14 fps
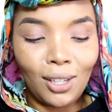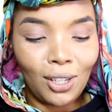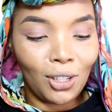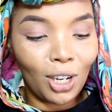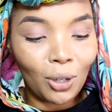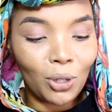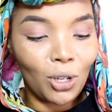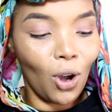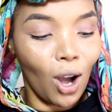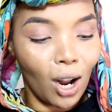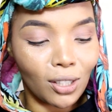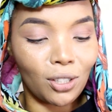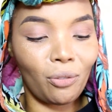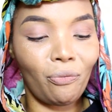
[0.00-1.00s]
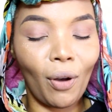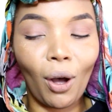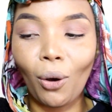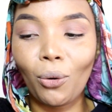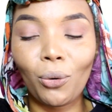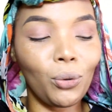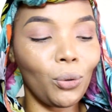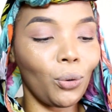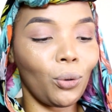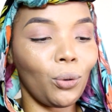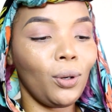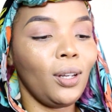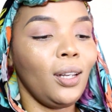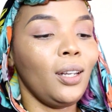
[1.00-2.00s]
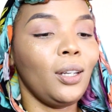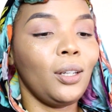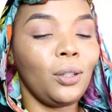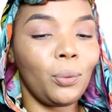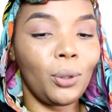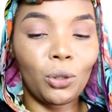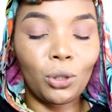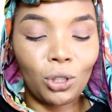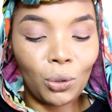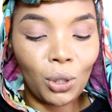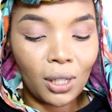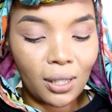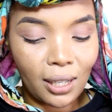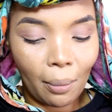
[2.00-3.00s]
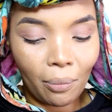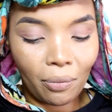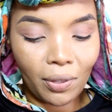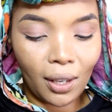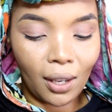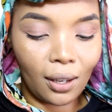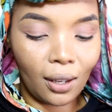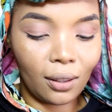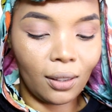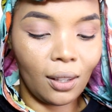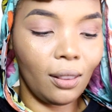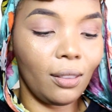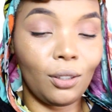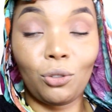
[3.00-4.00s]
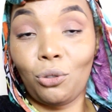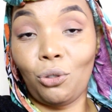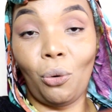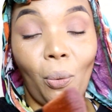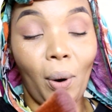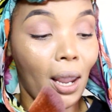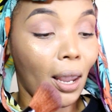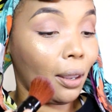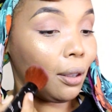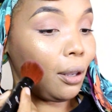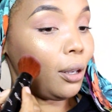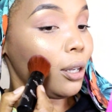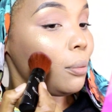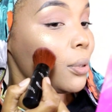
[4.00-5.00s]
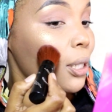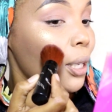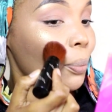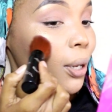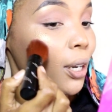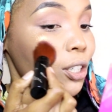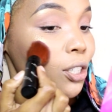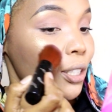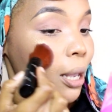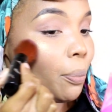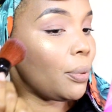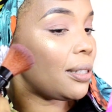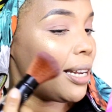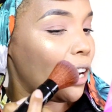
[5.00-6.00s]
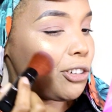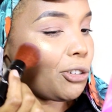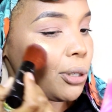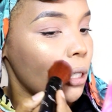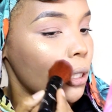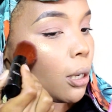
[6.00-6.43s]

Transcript: you know, when you answer the phone or when you're doing something and then the twang comes. But it just happens naturally.